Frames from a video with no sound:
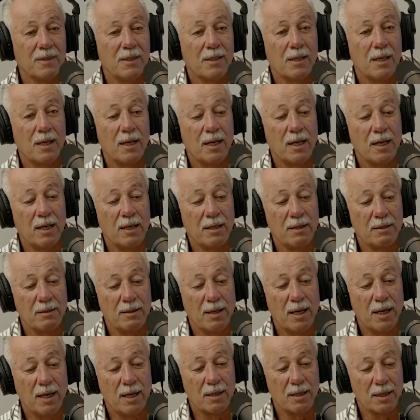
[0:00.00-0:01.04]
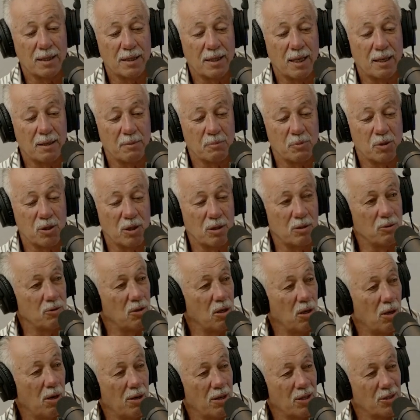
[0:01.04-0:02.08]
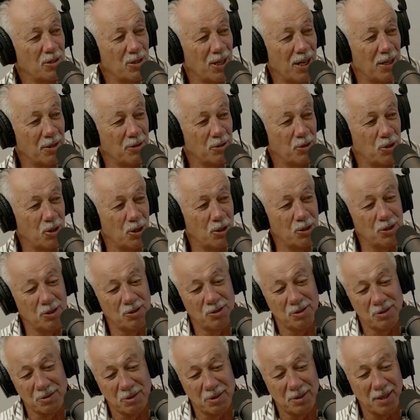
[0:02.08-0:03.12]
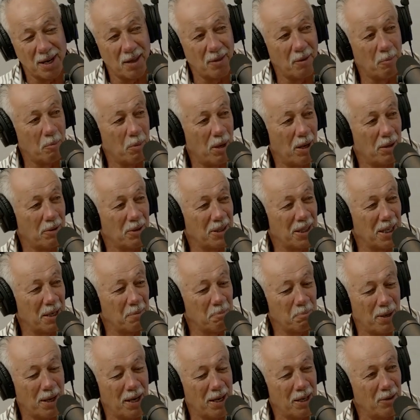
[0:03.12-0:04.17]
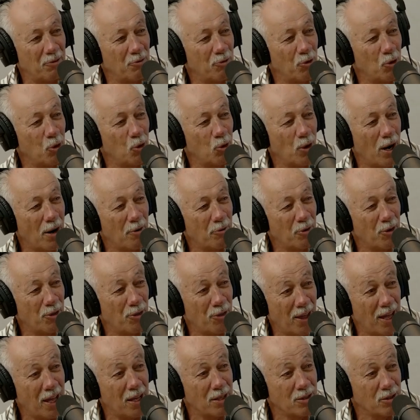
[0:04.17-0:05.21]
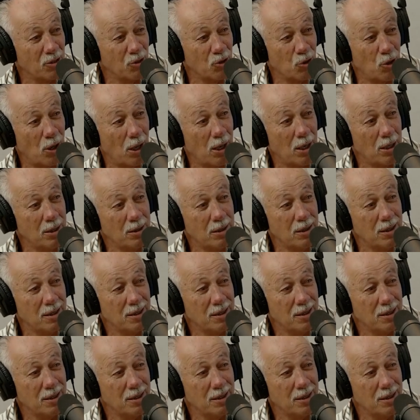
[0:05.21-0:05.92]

and to get themselves lighter sentences for another bloke to get paid $400,000.